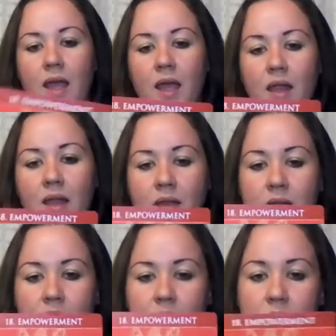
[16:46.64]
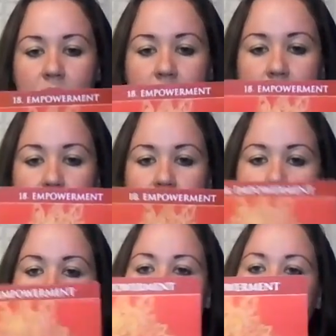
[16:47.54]
And
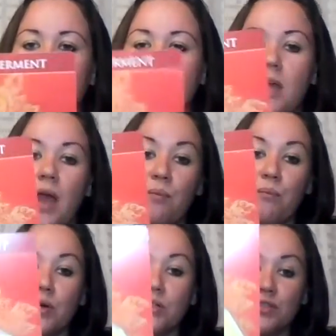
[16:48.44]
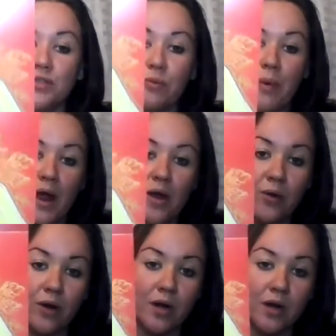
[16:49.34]
clarity and personal
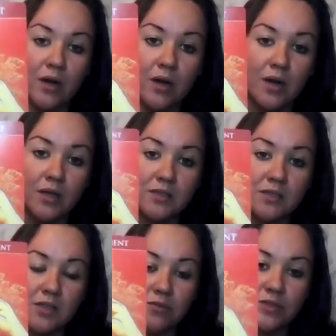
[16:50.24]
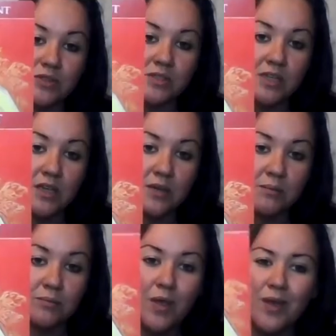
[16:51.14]
power,
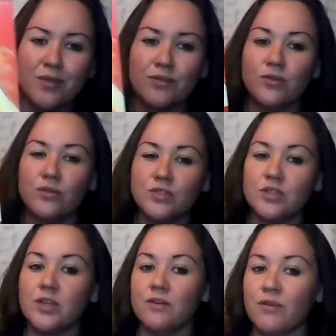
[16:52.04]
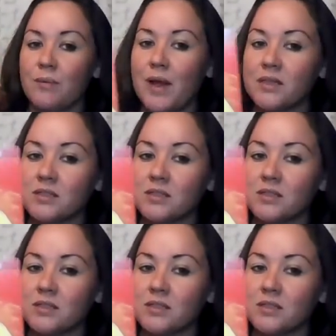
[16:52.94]
self-esteem. So usually if I'm